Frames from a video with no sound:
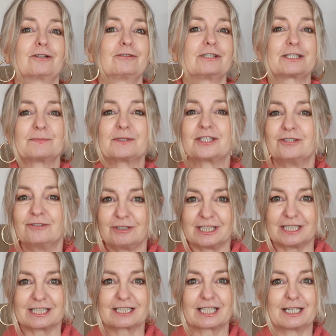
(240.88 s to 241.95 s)
Christmas, New
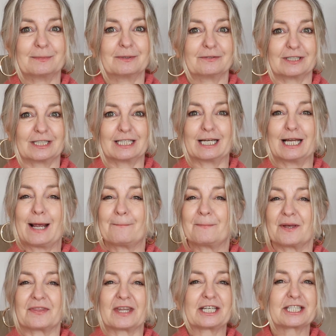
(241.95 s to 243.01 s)
Year time of year,
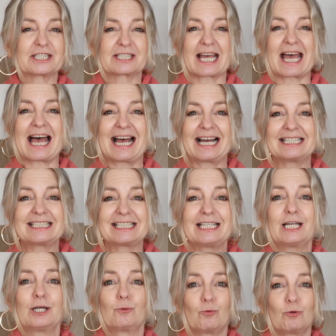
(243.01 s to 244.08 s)
but they're just a
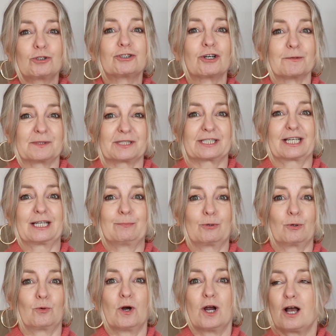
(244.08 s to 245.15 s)
handy wardrobe
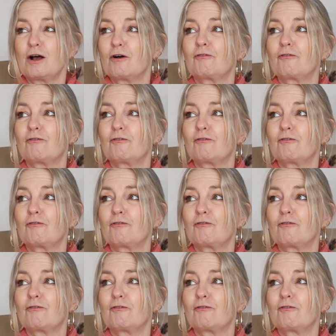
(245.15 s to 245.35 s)
staple